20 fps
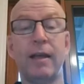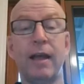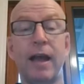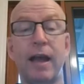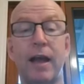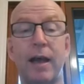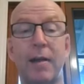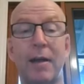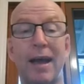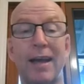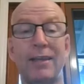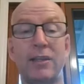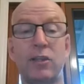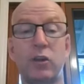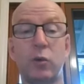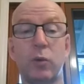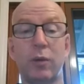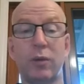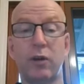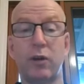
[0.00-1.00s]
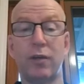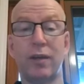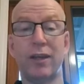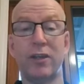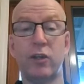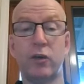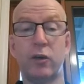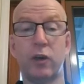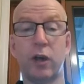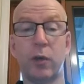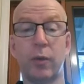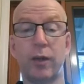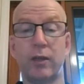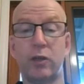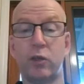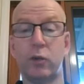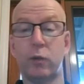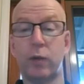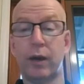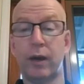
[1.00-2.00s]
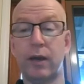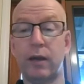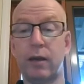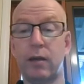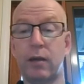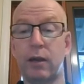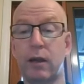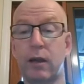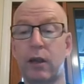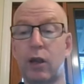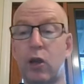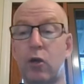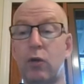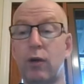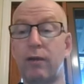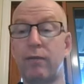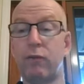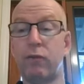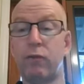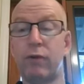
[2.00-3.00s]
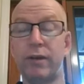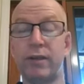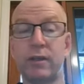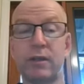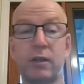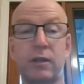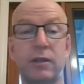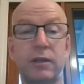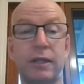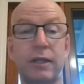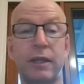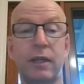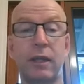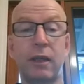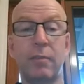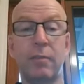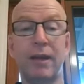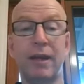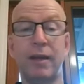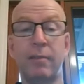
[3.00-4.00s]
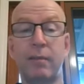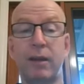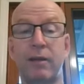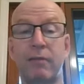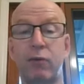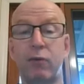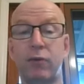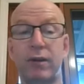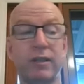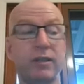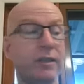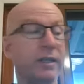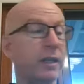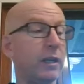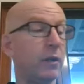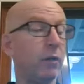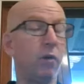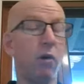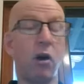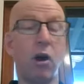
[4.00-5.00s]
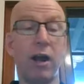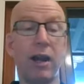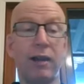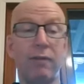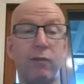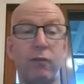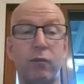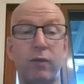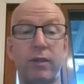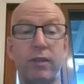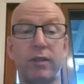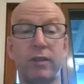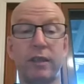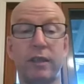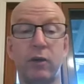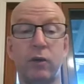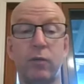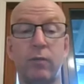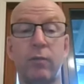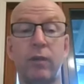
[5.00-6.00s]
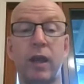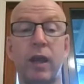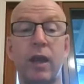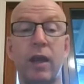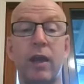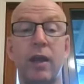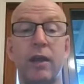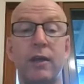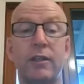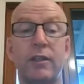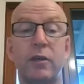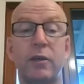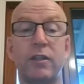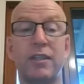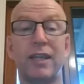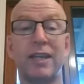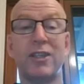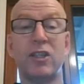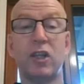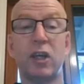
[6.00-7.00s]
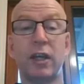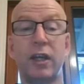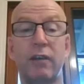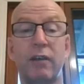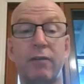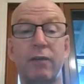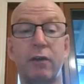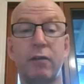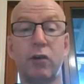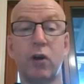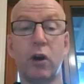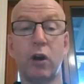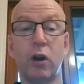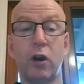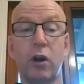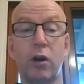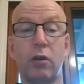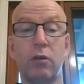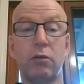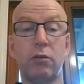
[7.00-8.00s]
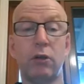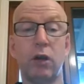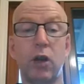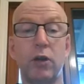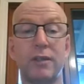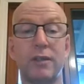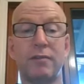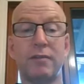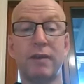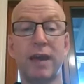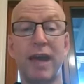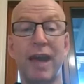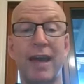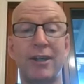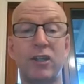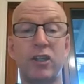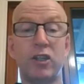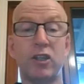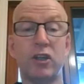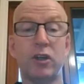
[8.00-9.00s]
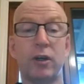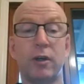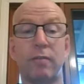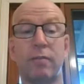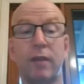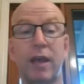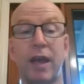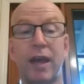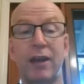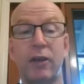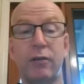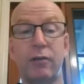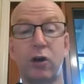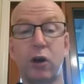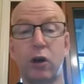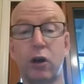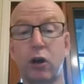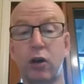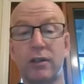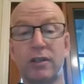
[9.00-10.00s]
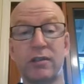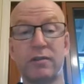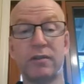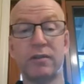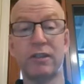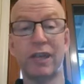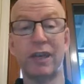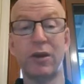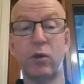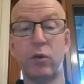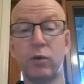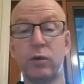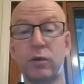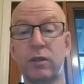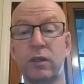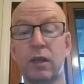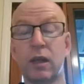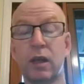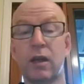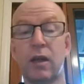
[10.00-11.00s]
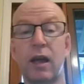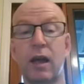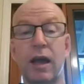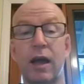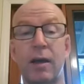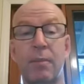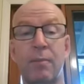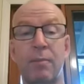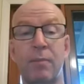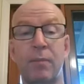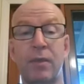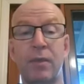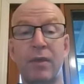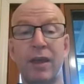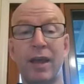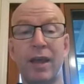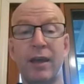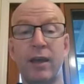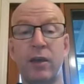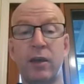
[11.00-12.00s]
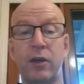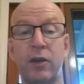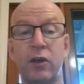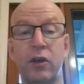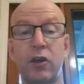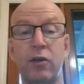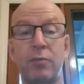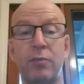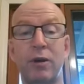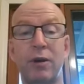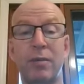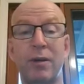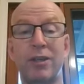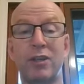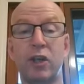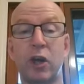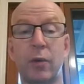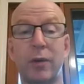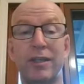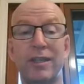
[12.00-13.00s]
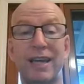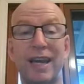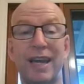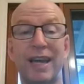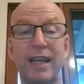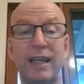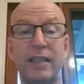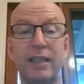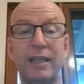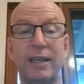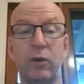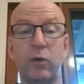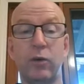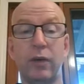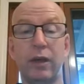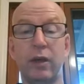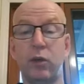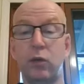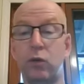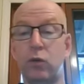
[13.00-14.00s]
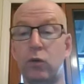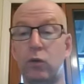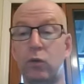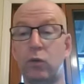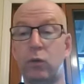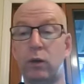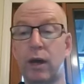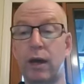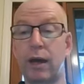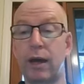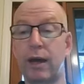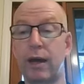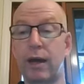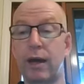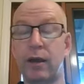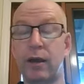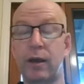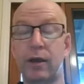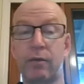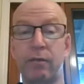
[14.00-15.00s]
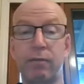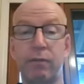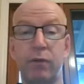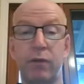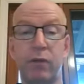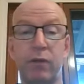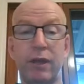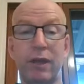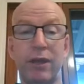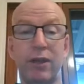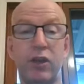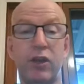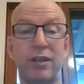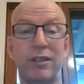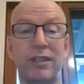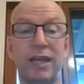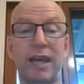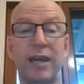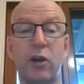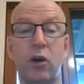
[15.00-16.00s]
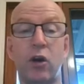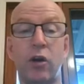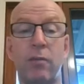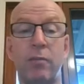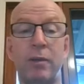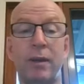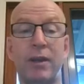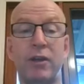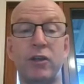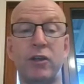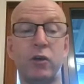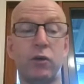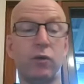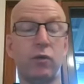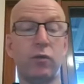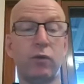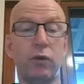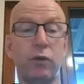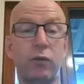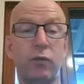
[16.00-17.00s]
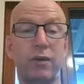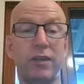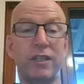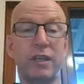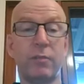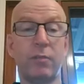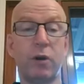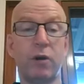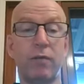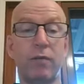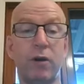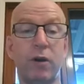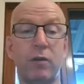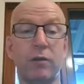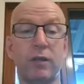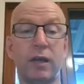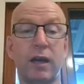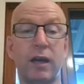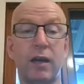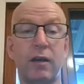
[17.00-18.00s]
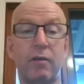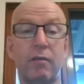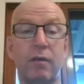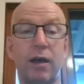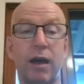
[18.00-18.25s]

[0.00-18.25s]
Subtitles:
as to whether or not they should go into a low level risk deal, a medium level risk deal, or a high level risk deal. So essentially, if you've got lots of cash and you've got lots of skills, then you can pretty much go into any deal that you can take on, because your risk profiles are